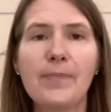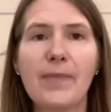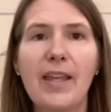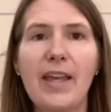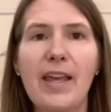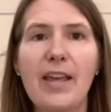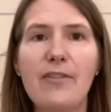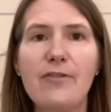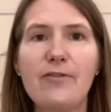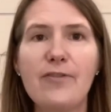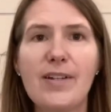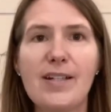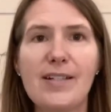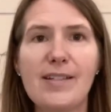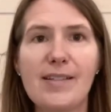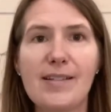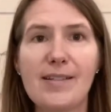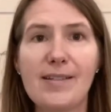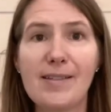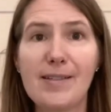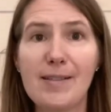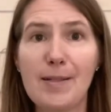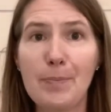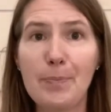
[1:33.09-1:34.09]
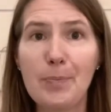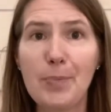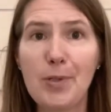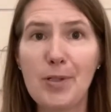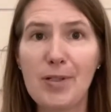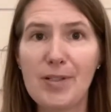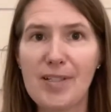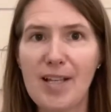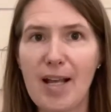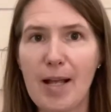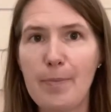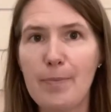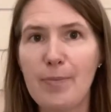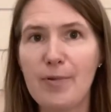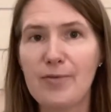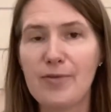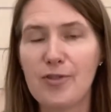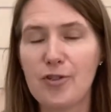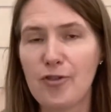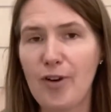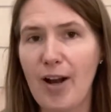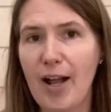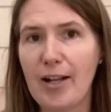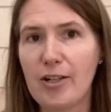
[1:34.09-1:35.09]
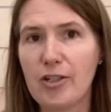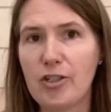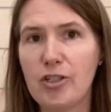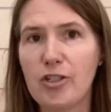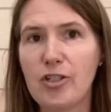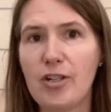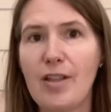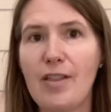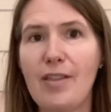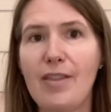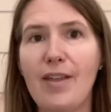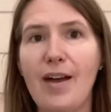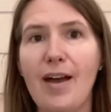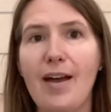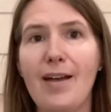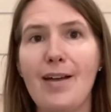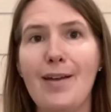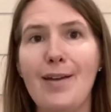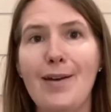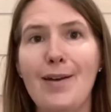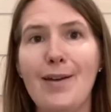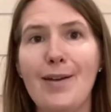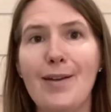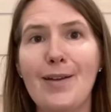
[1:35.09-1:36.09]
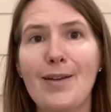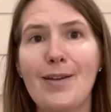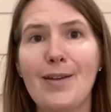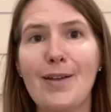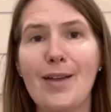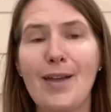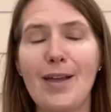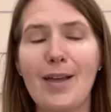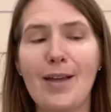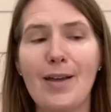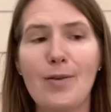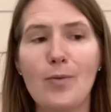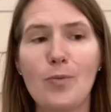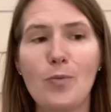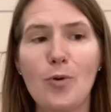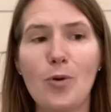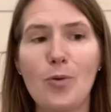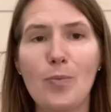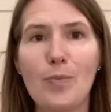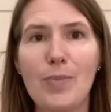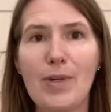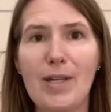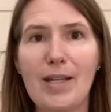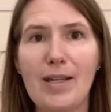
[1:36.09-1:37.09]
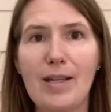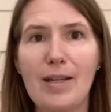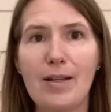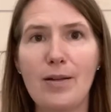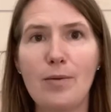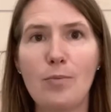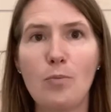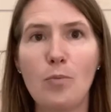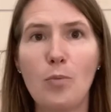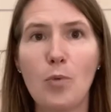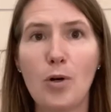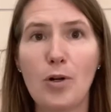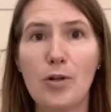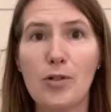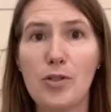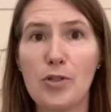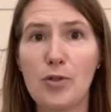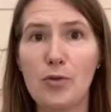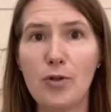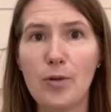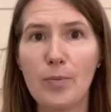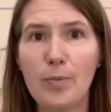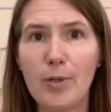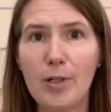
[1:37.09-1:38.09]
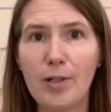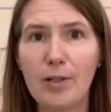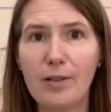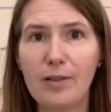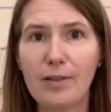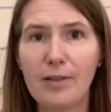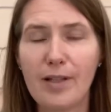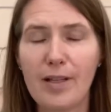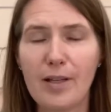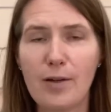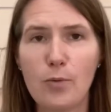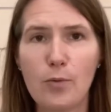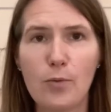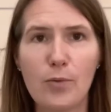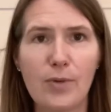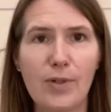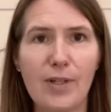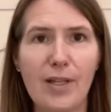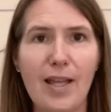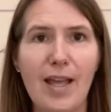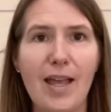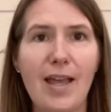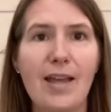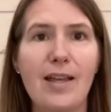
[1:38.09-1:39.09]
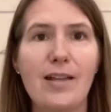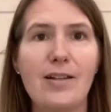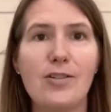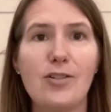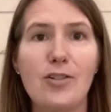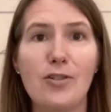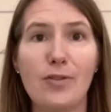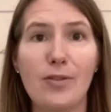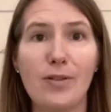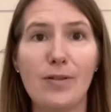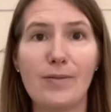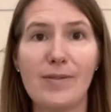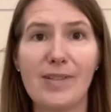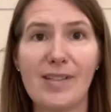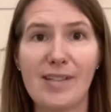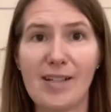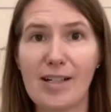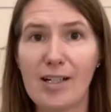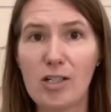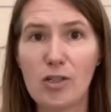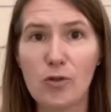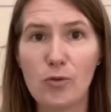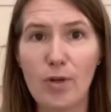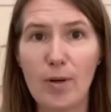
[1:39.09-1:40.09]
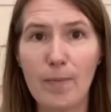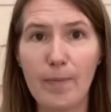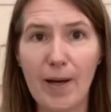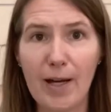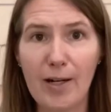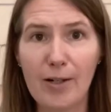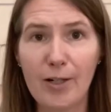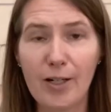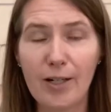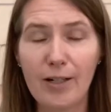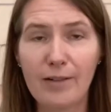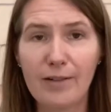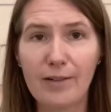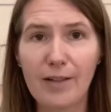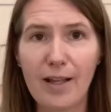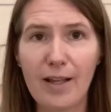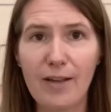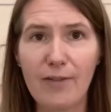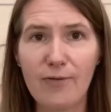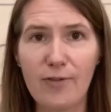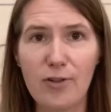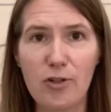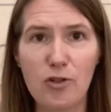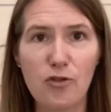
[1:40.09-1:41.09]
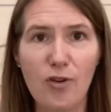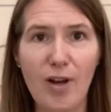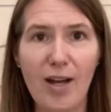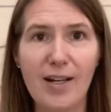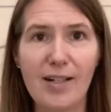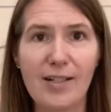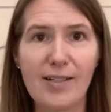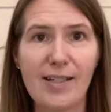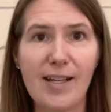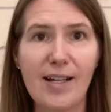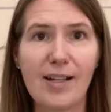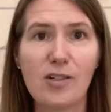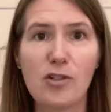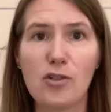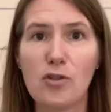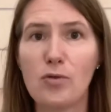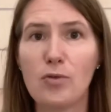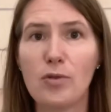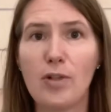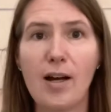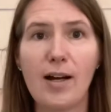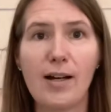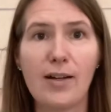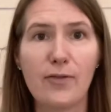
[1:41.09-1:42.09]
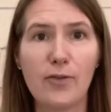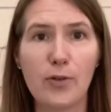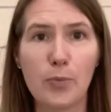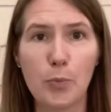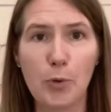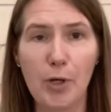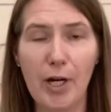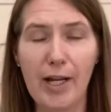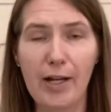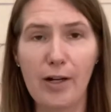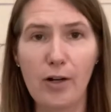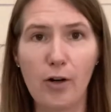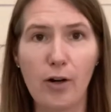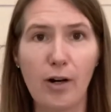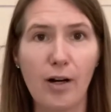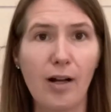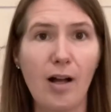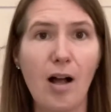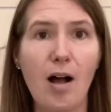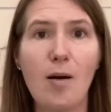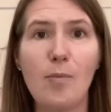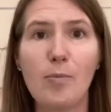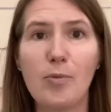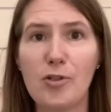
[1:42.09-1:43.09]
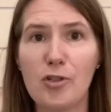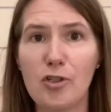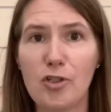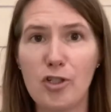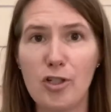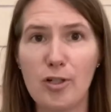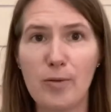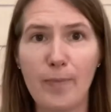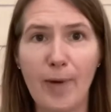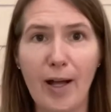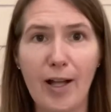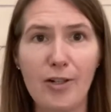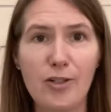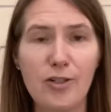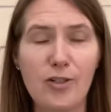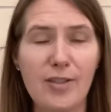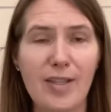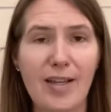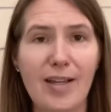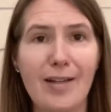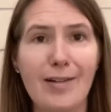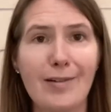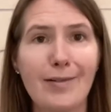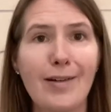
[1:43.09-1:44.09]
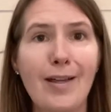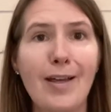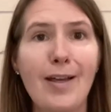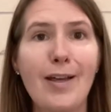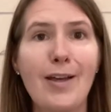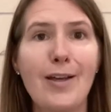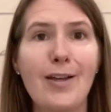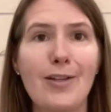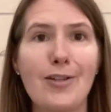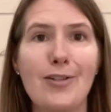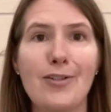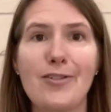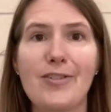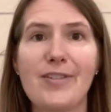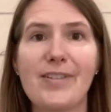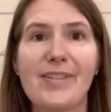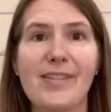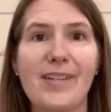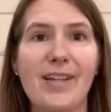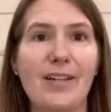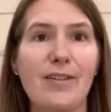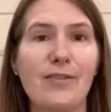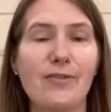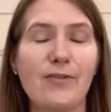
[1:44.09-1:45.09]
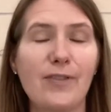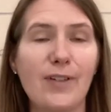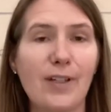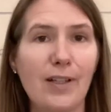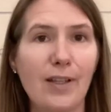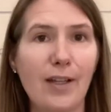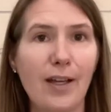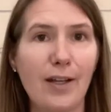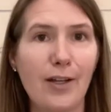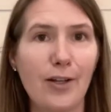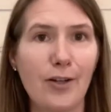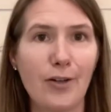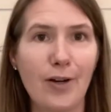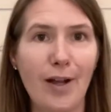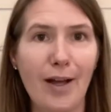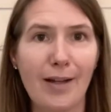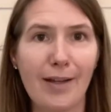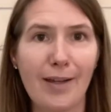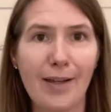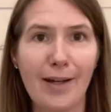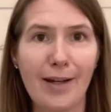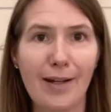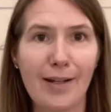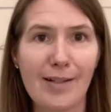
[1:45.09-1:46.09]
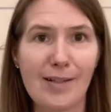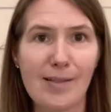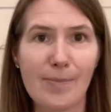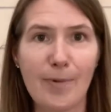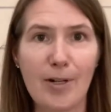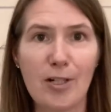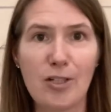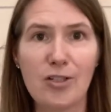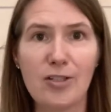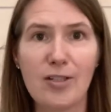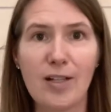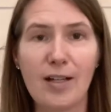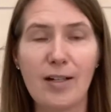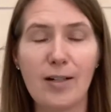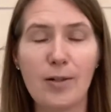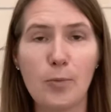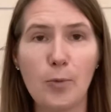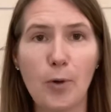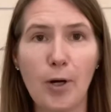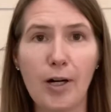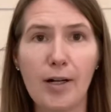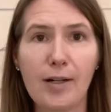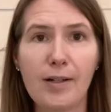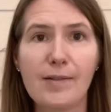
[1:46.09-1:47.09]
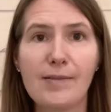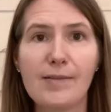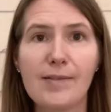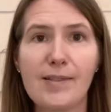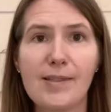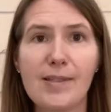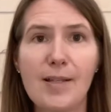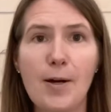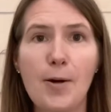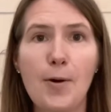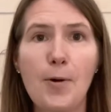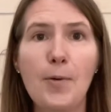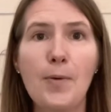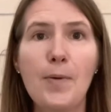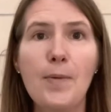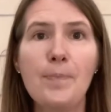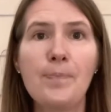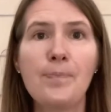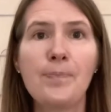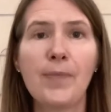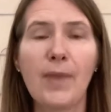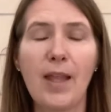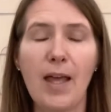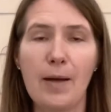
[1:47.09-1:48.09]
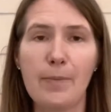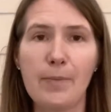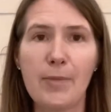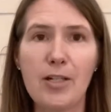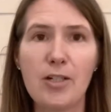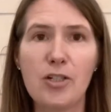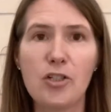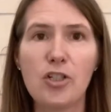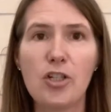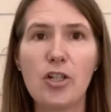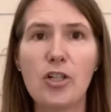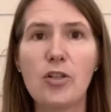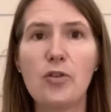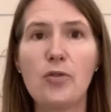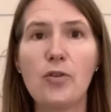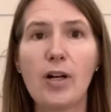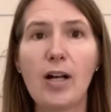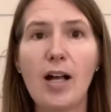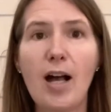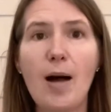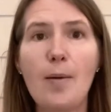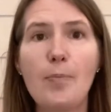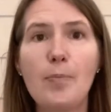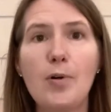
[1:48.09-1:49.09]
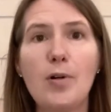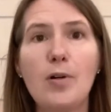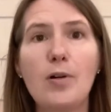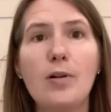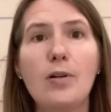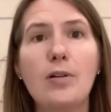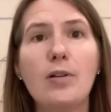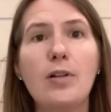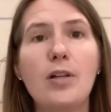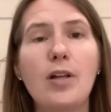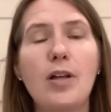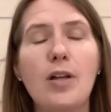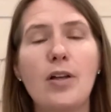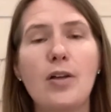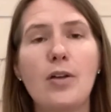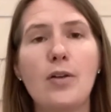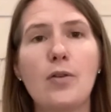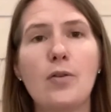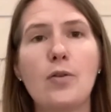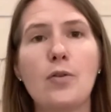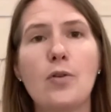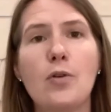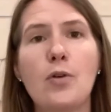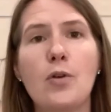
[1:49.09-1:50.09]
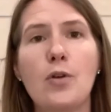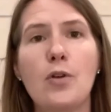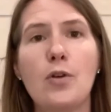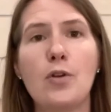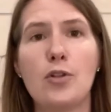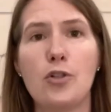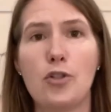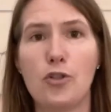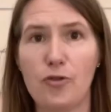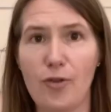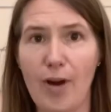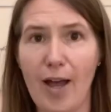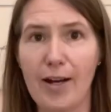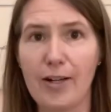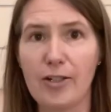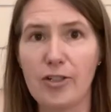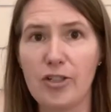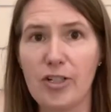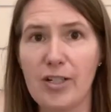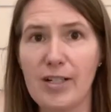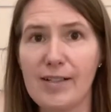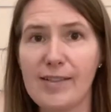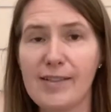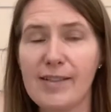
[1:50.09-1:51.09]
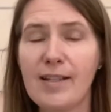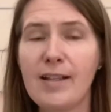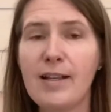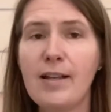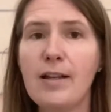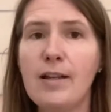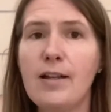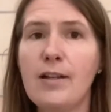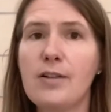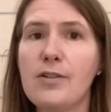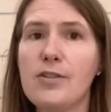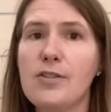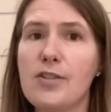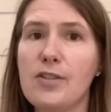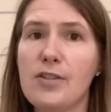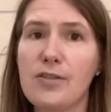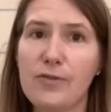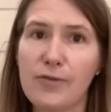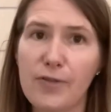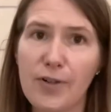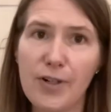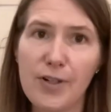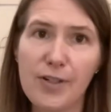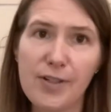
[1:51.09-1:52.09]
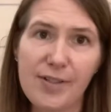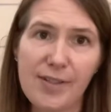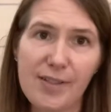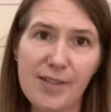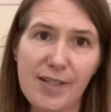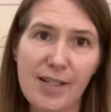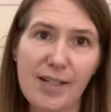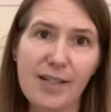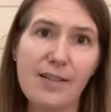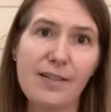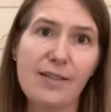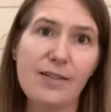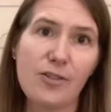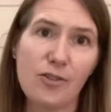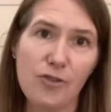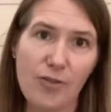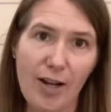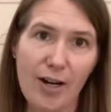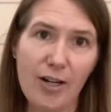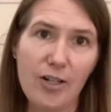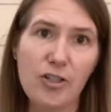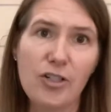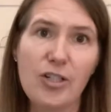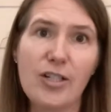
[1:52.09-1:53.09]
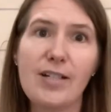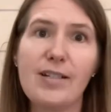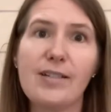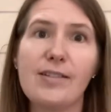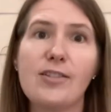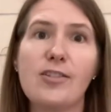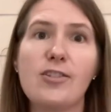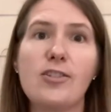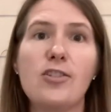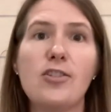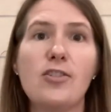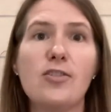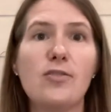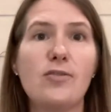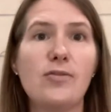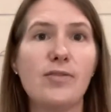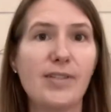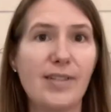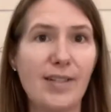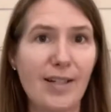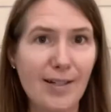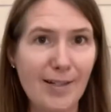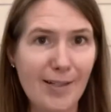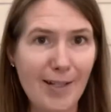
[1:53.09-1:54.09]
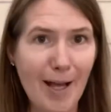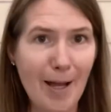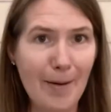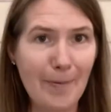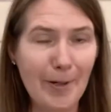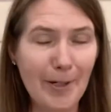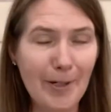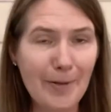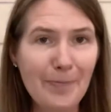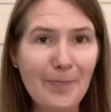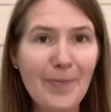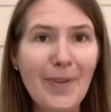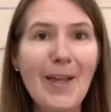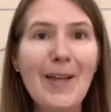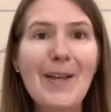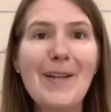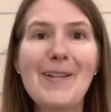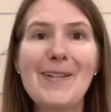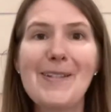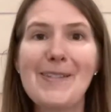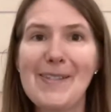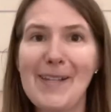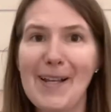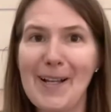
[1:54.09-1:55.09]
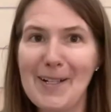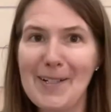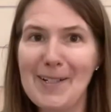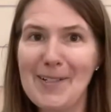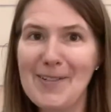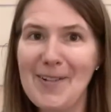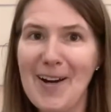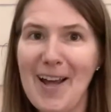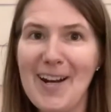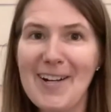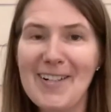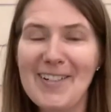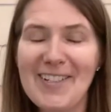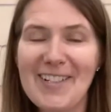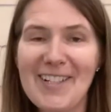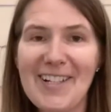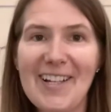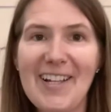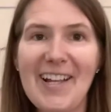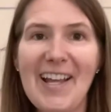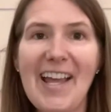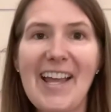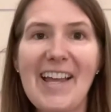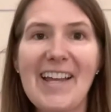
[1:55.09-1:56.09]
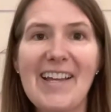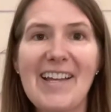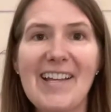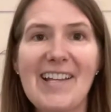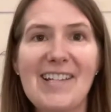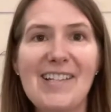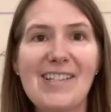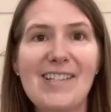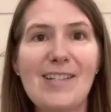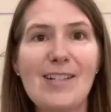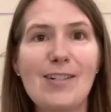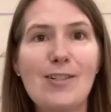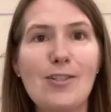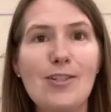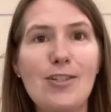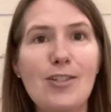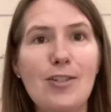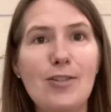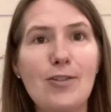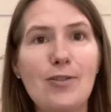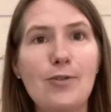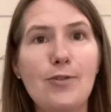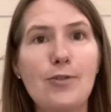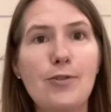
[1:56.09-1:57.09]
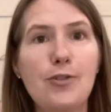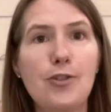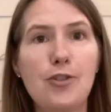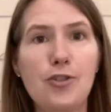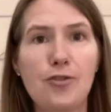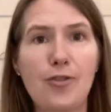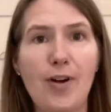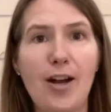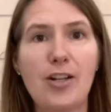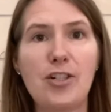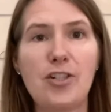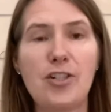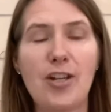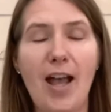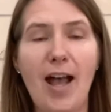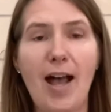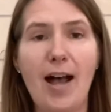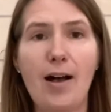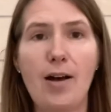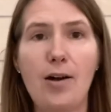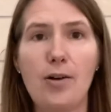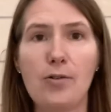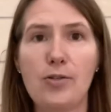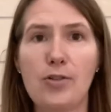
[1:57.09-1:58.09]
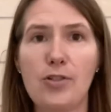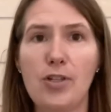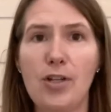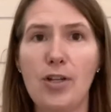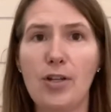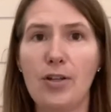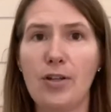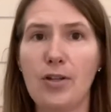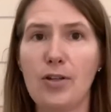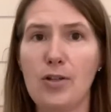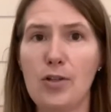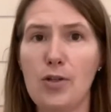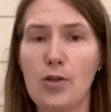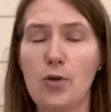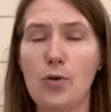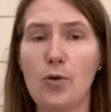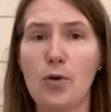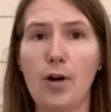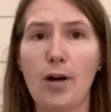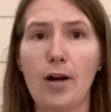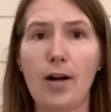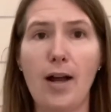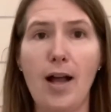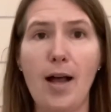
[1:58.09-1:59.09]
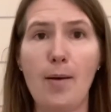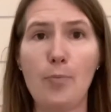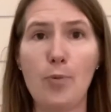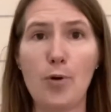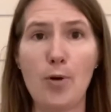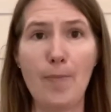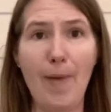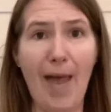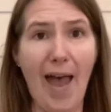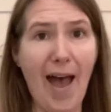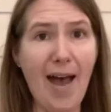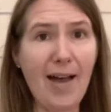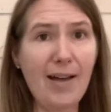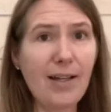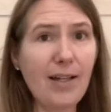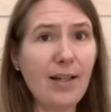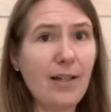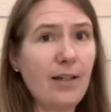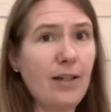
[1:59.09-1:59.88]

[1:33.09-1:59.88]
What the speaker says: If it's a simple type of stretch, then it will be more doable and you'll stick to it better. If you try to take too long of a break or accomplish too much, then you're just gonna feel like you're not getting as much done at work. So I'm gonna show you a couple strategies. So the first strategy is to set a timer. Second strategy is to stretch out your upper back.